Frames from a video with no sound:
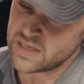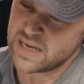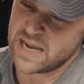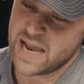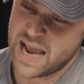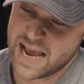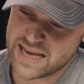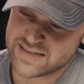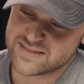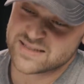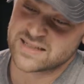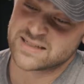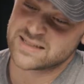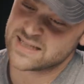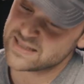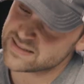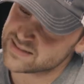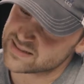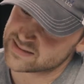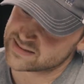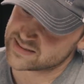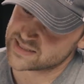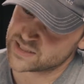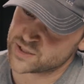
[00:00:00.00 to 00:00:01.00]
has the
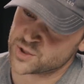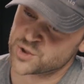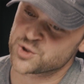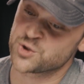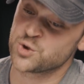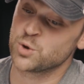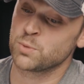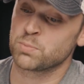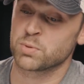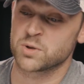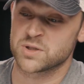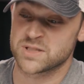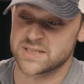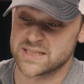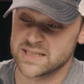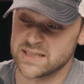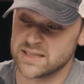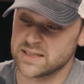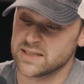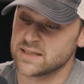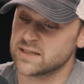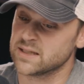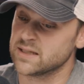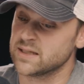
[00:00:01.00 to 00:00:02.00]
tendency to
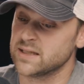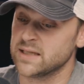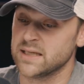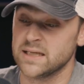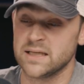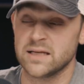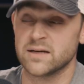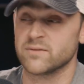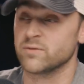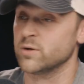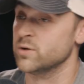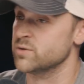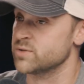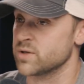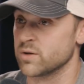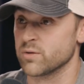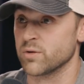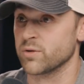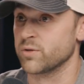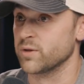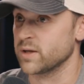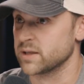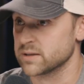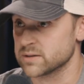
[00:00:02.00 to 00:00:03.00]
supersede any of those
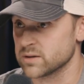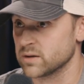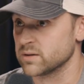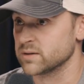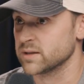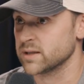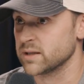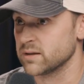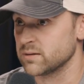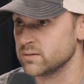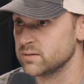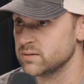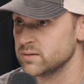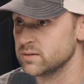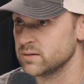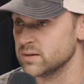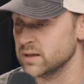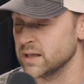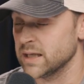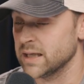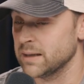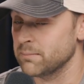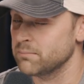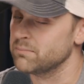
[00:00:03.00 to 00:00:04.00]
other things on there.
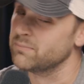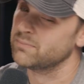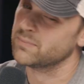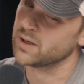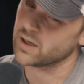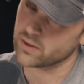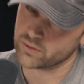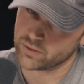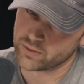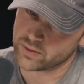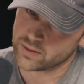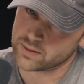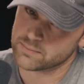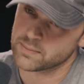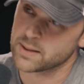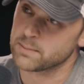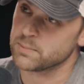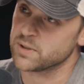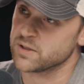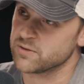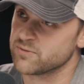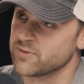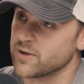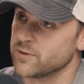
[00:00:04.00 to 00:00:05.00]
Other than
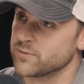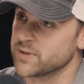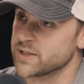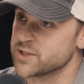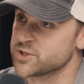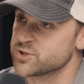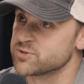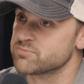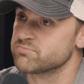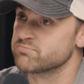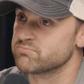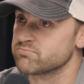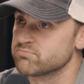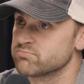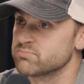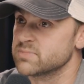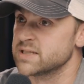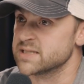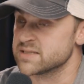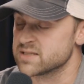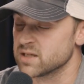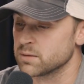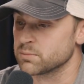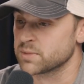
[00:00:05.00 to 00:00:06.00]
maybe the foundation,
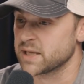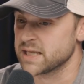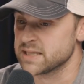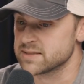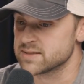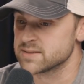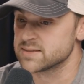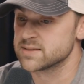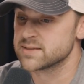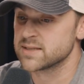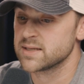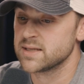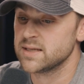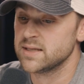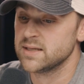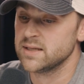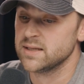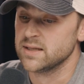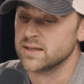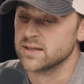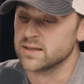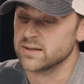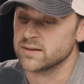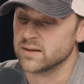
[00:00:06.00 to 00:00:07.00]
in some cases.
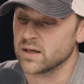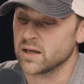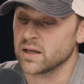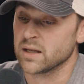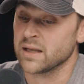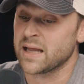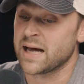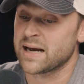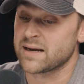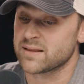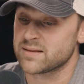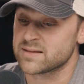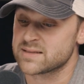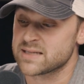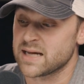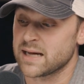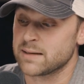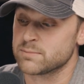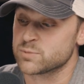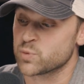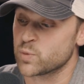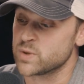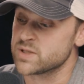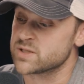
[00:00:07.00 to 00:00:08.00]
A lot of the
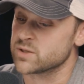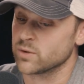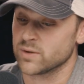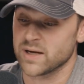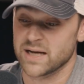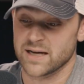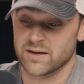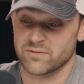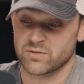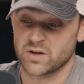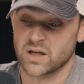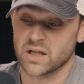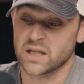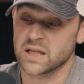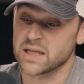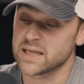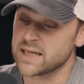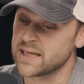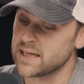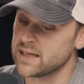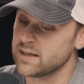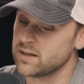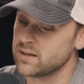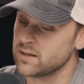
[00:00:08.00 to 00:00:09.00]
times we still have
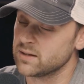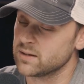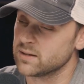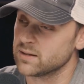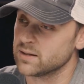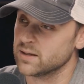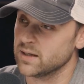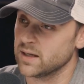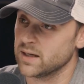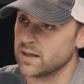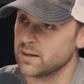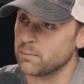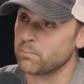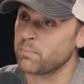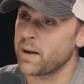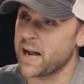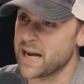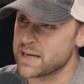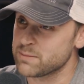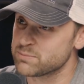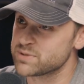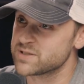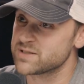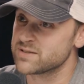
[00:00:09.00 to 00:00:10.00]
clay
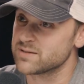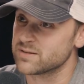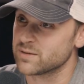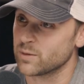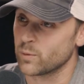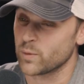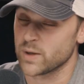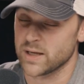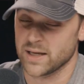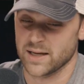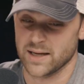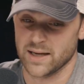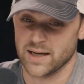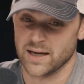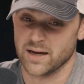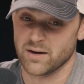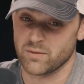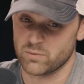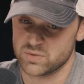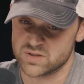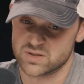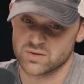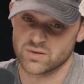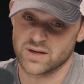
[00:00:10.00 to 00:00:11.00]
pipes. We
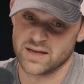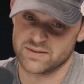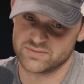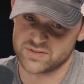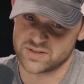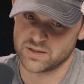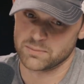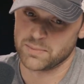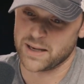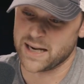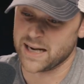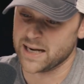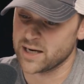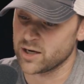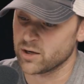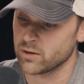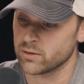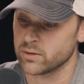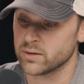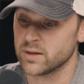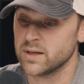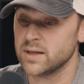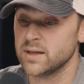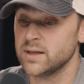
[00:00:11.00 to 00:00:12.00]
still have some
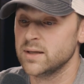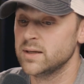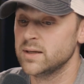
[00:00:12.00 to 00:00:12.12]
iron.